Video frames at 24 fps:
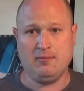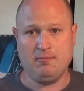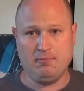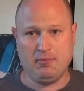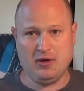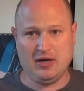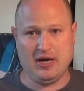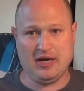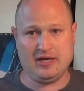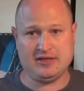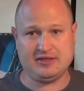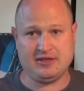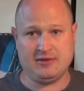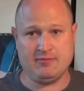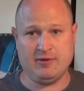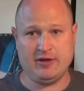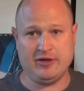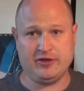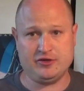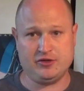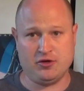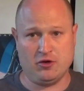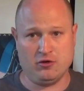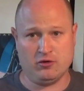But as
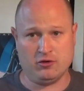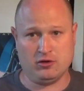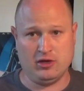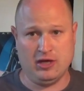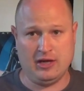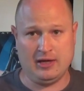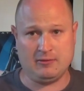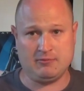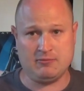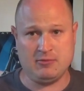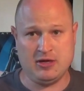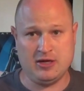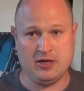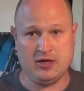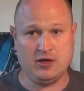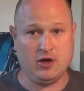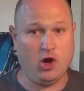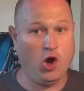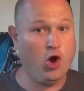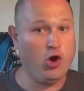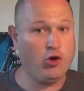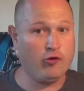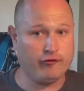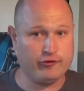somebody who's older like me
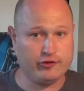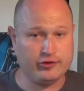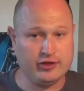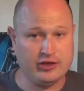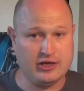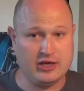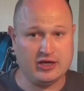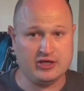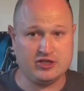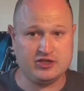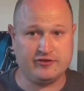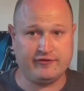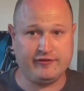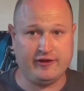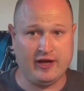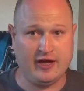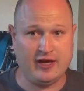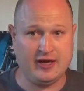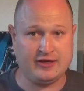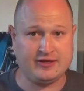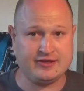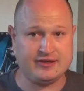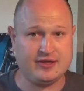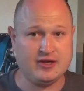and over the age of
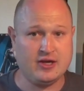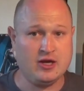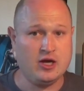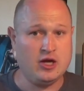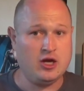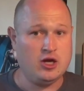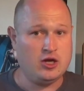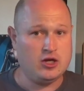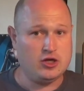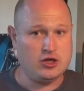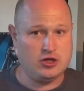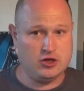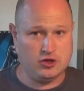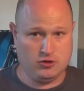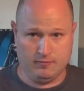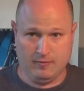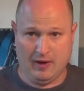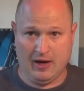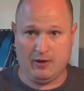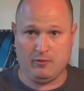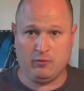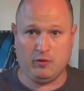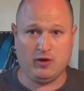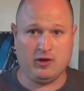8, you
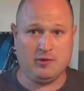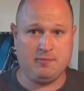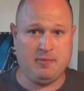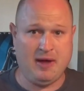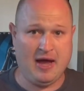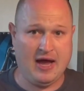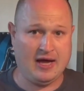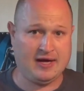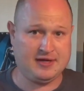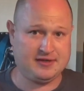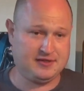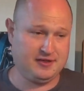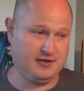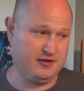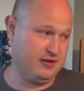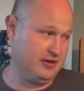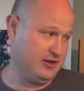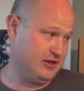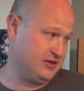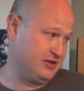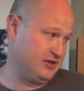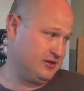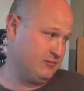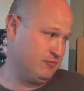might want to pass on
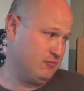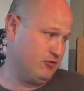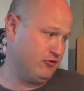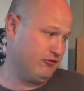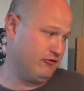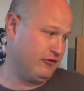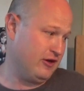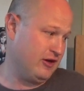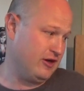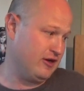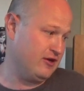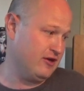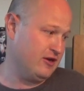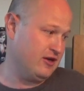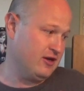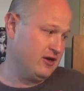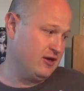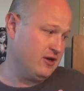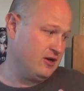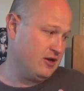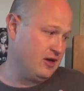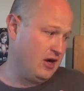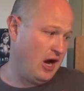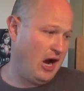this movie.
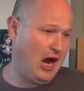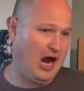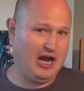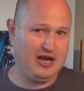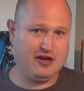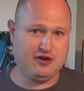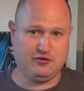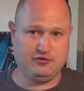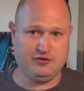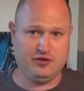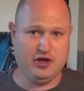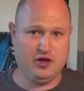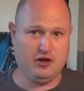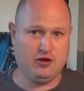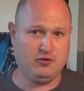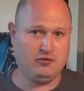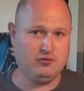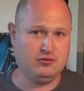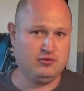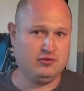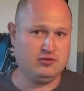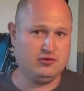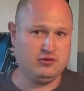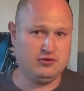I don't
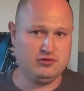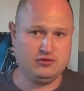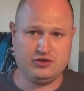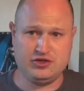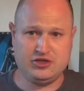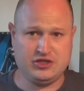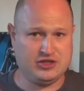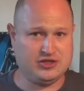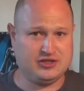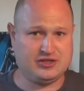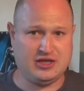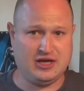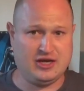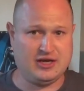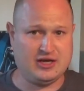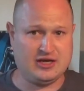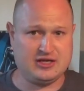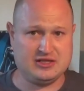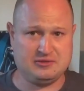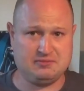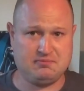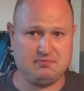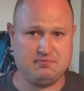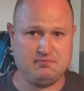know.
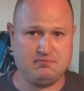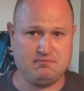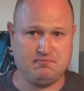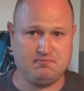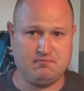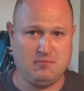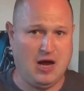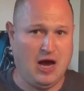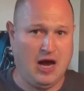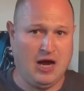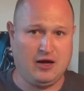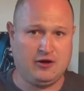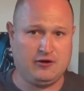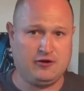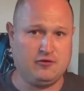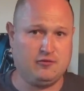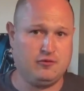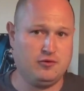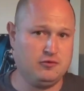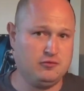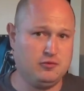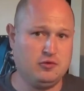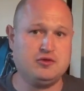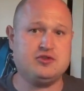I don't know.
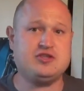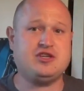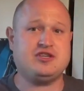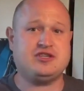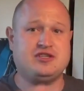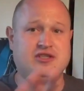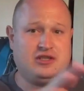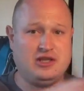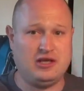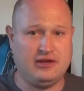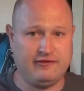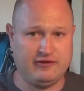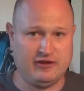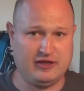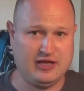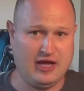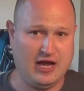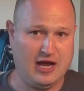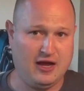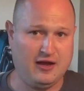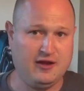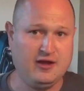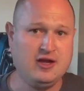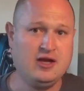We'll just leave it at
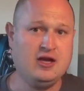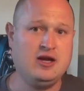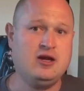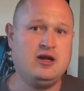that.